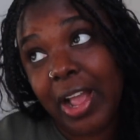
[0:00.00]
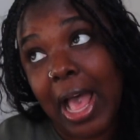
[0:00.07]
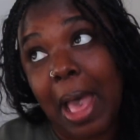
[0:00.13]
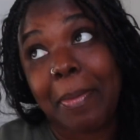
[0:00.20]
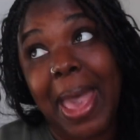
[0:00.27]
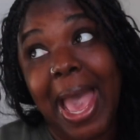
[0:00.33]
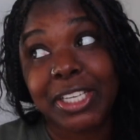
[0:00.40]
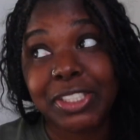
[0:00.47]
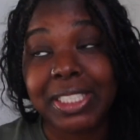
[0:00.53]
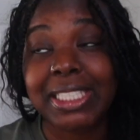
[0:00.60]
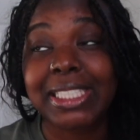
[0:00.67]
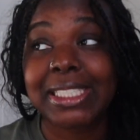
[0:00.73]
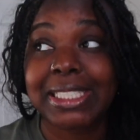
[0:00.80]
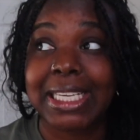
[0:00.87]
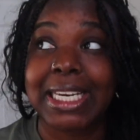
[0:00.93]
I'm actually
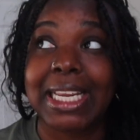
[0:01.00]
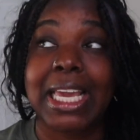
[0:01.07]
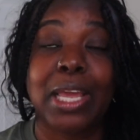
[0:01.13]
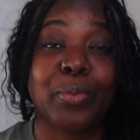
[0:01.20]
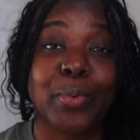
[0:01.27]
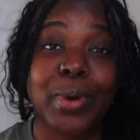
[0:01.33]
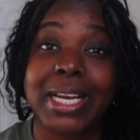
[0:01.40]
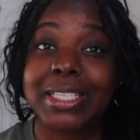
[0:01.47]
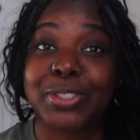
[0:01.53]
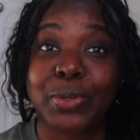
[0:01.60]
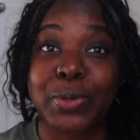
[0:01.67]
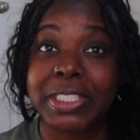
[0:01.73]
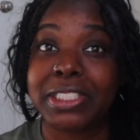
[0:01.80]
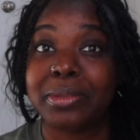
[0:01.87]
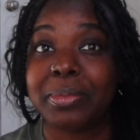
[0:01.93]
sitting in what is
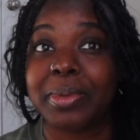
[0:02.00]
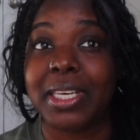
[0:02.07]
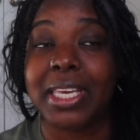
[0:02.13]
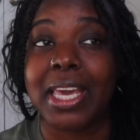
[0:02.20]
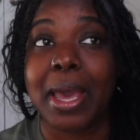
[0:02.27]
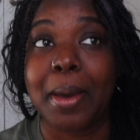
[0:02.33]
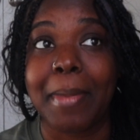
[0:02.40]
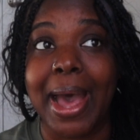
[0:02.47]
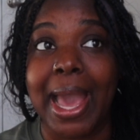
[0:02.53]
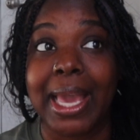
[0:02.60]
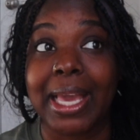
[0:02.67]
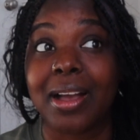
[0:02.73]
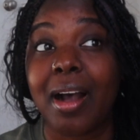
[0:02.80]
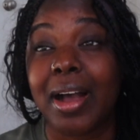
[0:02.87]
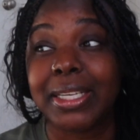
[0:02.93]
going to be my
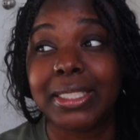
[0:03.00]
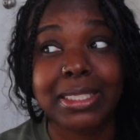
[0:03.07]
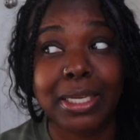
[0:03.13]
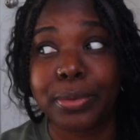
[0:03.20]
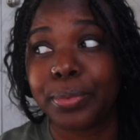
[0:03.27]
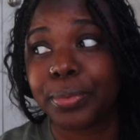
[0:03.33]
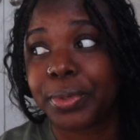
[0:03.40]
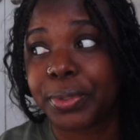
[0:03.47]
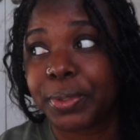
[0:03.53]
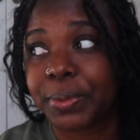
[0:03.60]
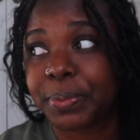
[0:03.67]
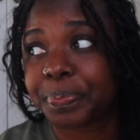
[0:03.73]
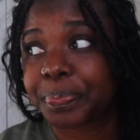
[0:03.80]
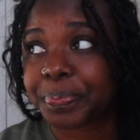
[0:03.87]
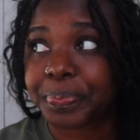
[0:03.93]
content
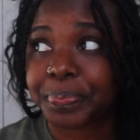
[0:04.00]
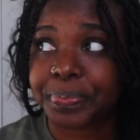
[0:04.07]
room,